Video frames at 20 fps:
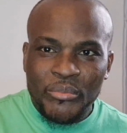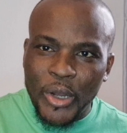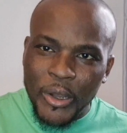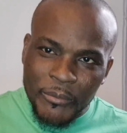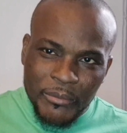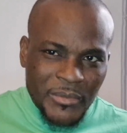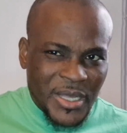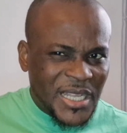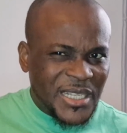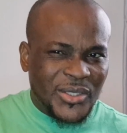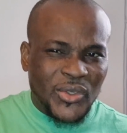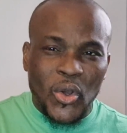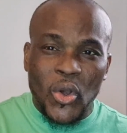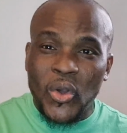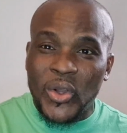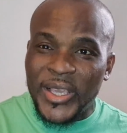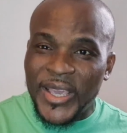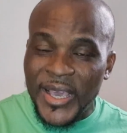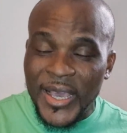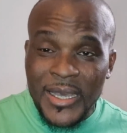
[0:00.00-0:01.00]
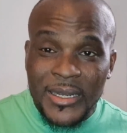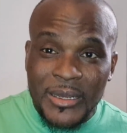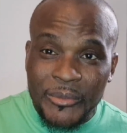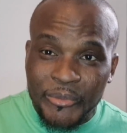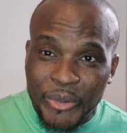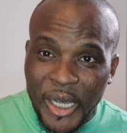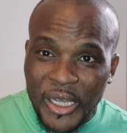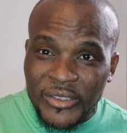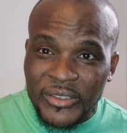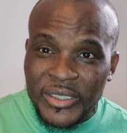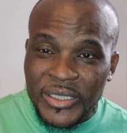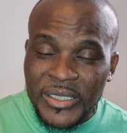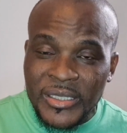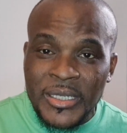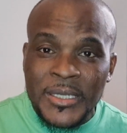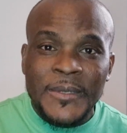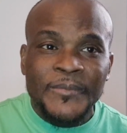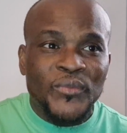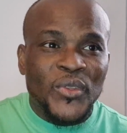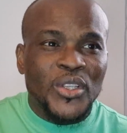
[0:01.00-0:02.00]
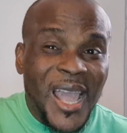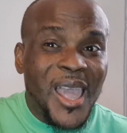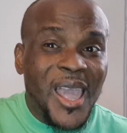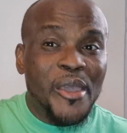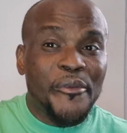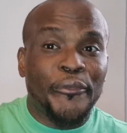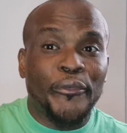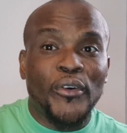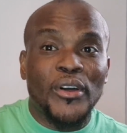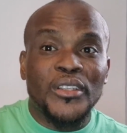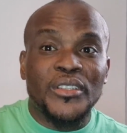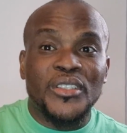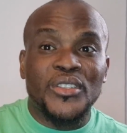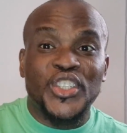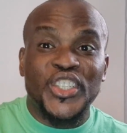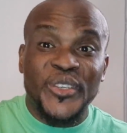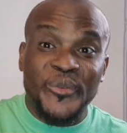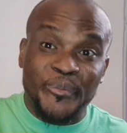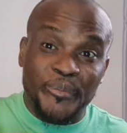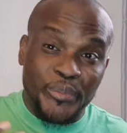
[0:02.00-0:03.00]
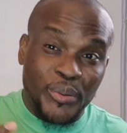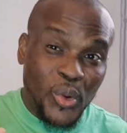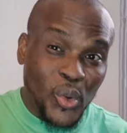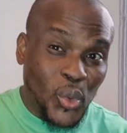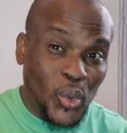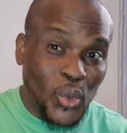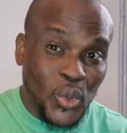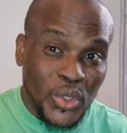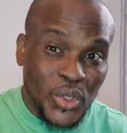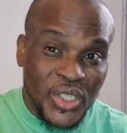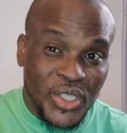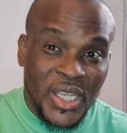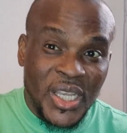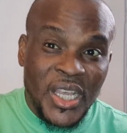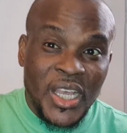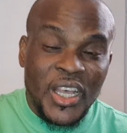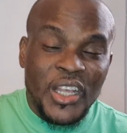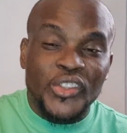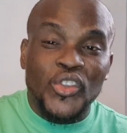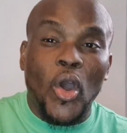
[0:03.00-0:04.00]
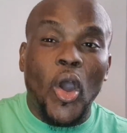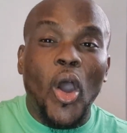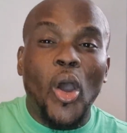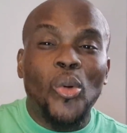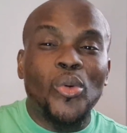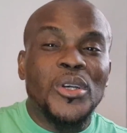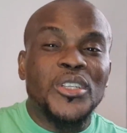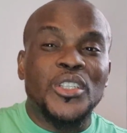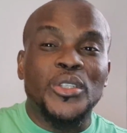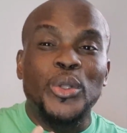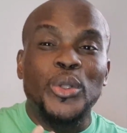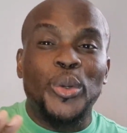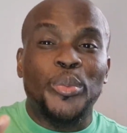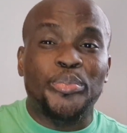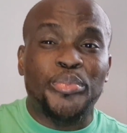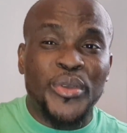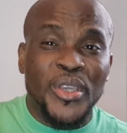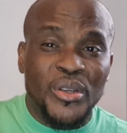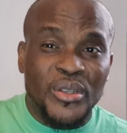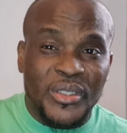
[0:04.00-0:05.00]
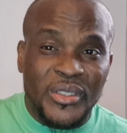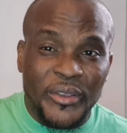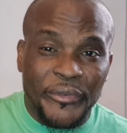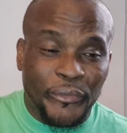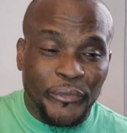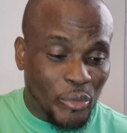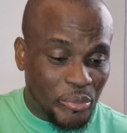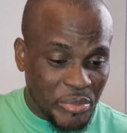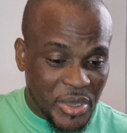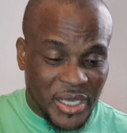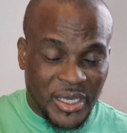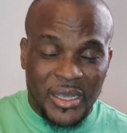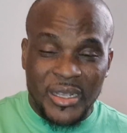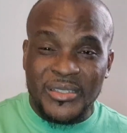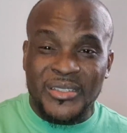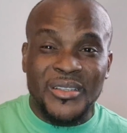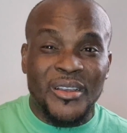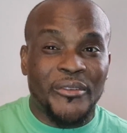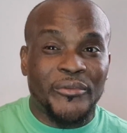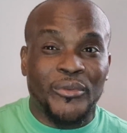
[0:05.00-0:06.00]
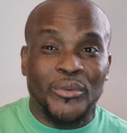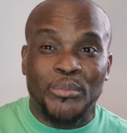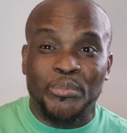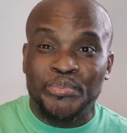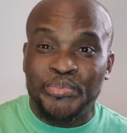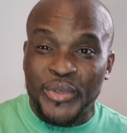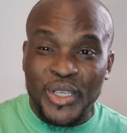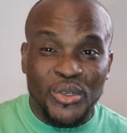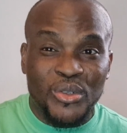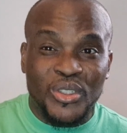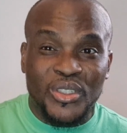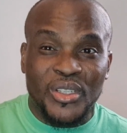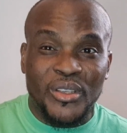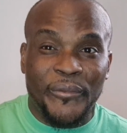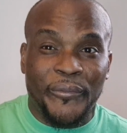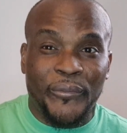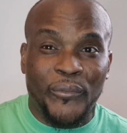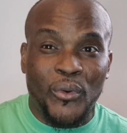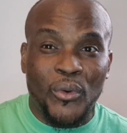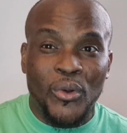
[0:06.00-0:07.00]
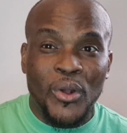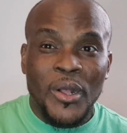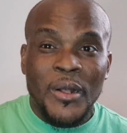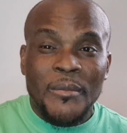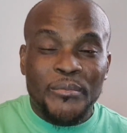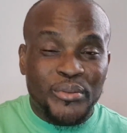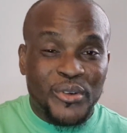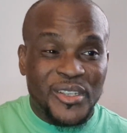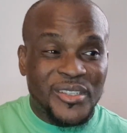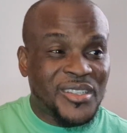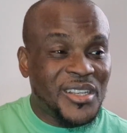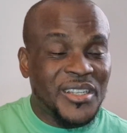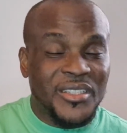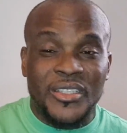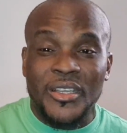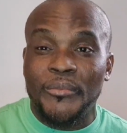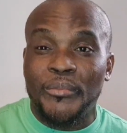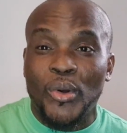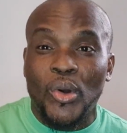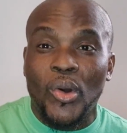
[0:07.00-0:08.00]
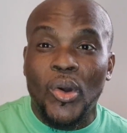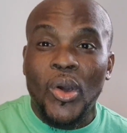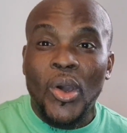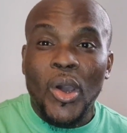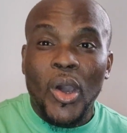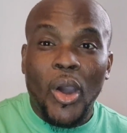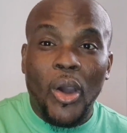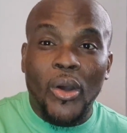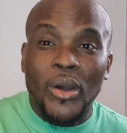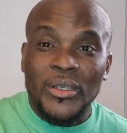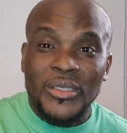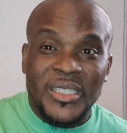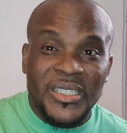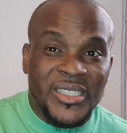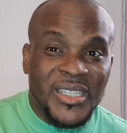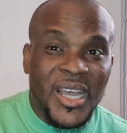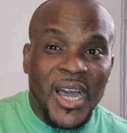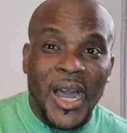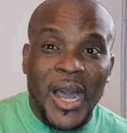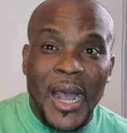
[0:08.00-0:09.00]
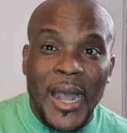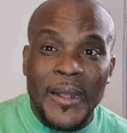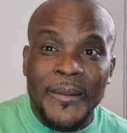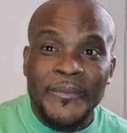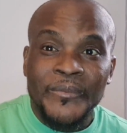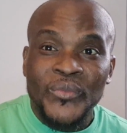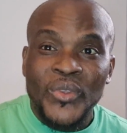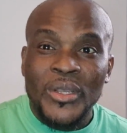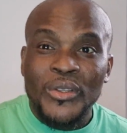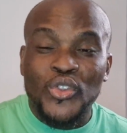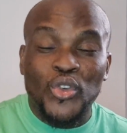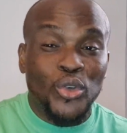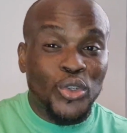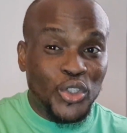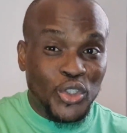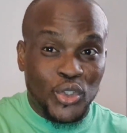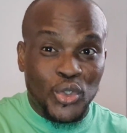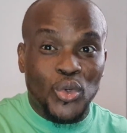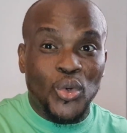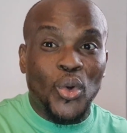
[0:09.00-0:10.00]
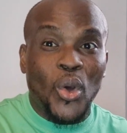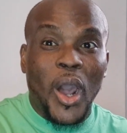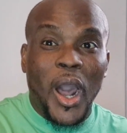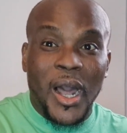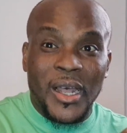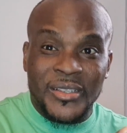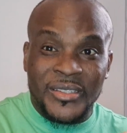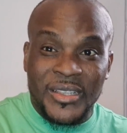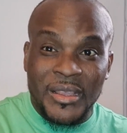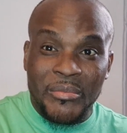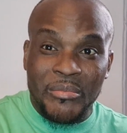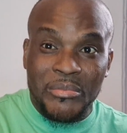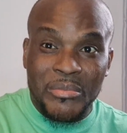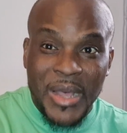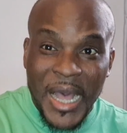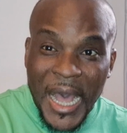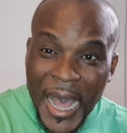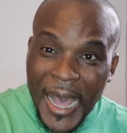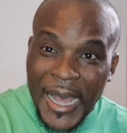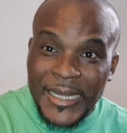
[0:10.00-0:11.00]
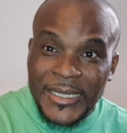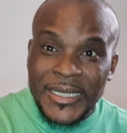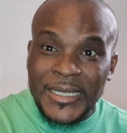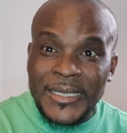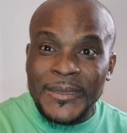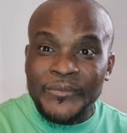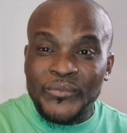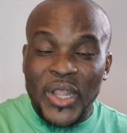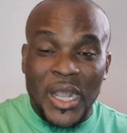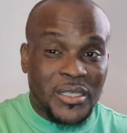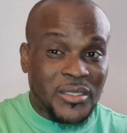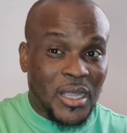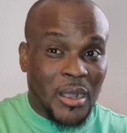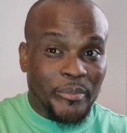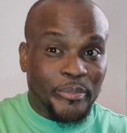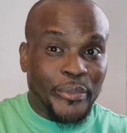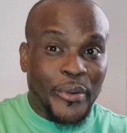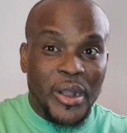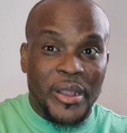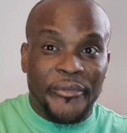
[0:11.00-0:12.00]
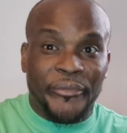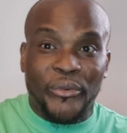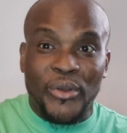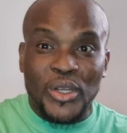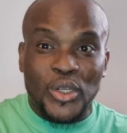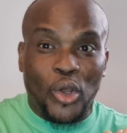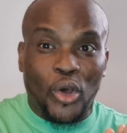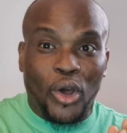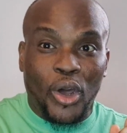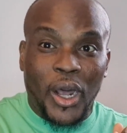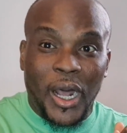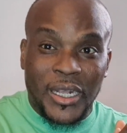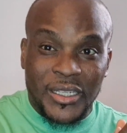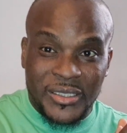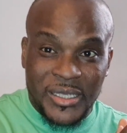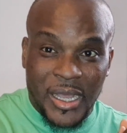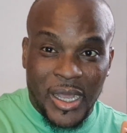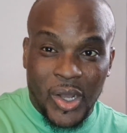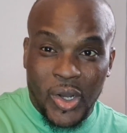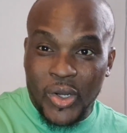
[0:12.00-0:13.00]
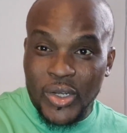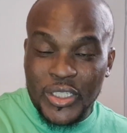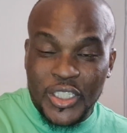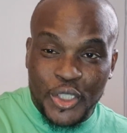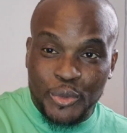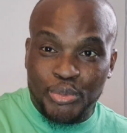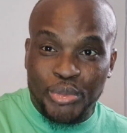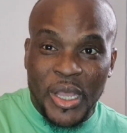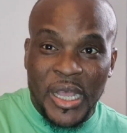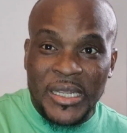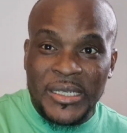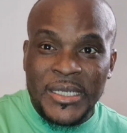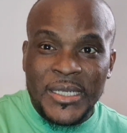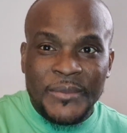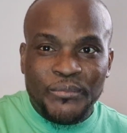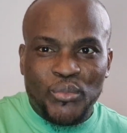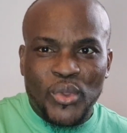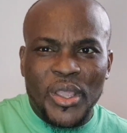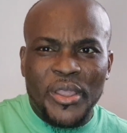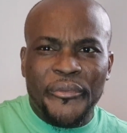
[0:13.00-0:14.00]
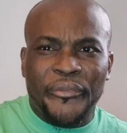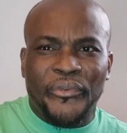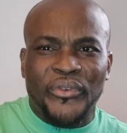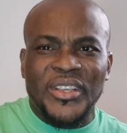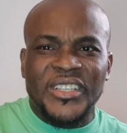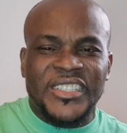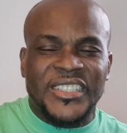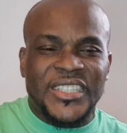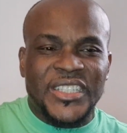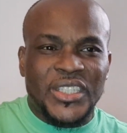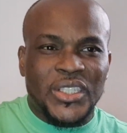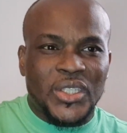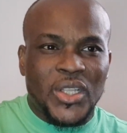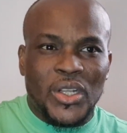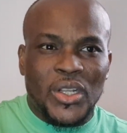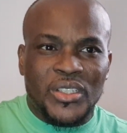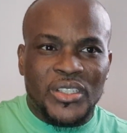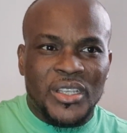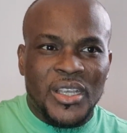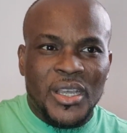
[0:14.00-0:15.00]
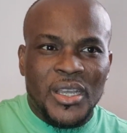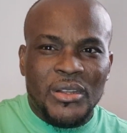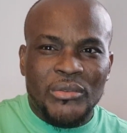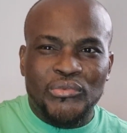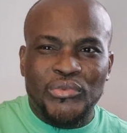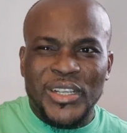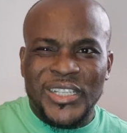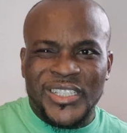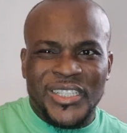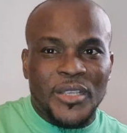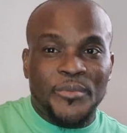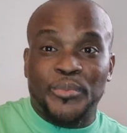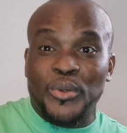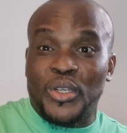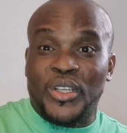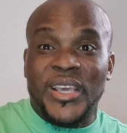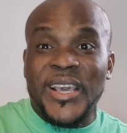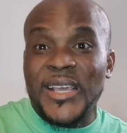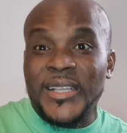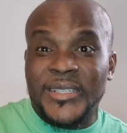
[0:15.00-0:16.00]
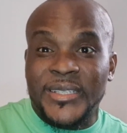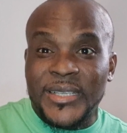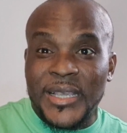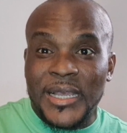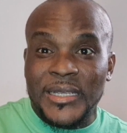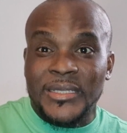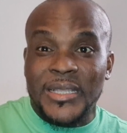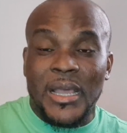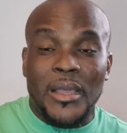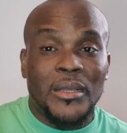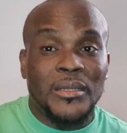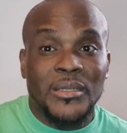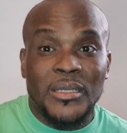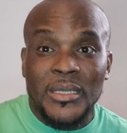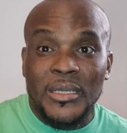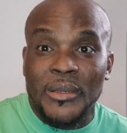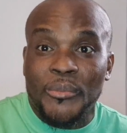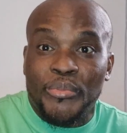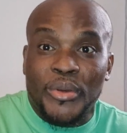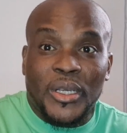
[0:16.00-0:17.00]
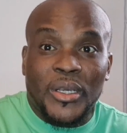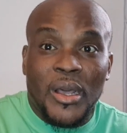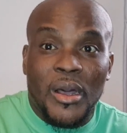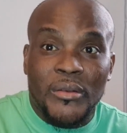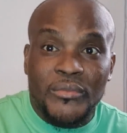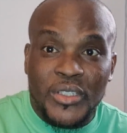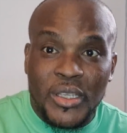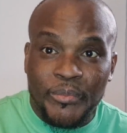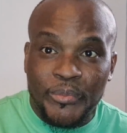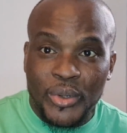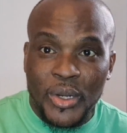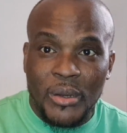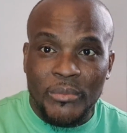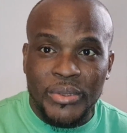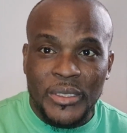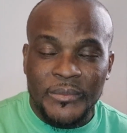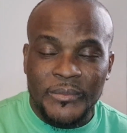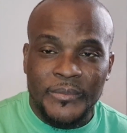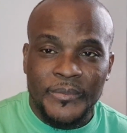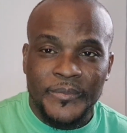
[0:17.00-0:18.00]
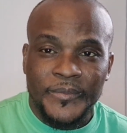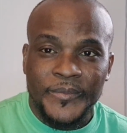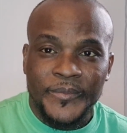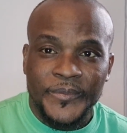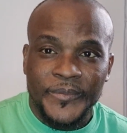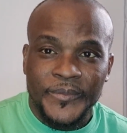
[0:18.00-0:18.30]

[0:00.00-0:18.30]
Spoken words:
But men don't care about this. The effort she put to always look beautiful, make herself beautiful, presentable all the time, to you as the man, as a boyfriend or as a husband, if it's not reciprocated, then it becomes a problem.